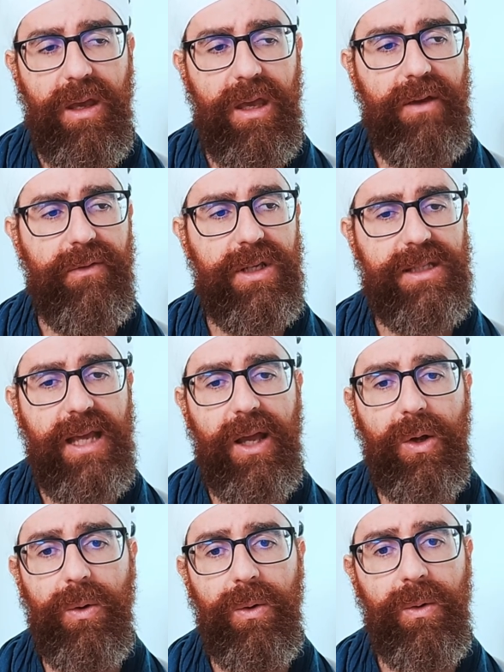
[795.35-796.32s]
If we say
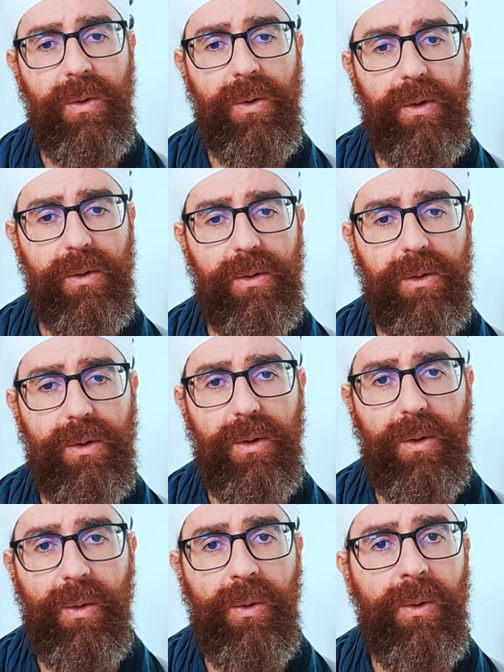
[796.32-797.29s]
Guru,
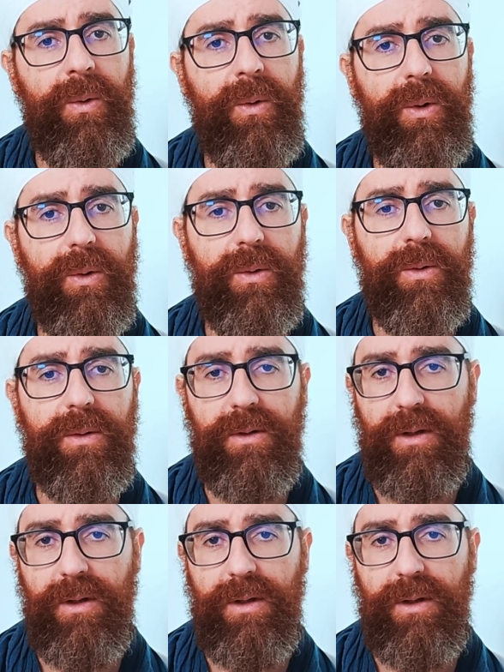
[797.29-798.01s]
Guru,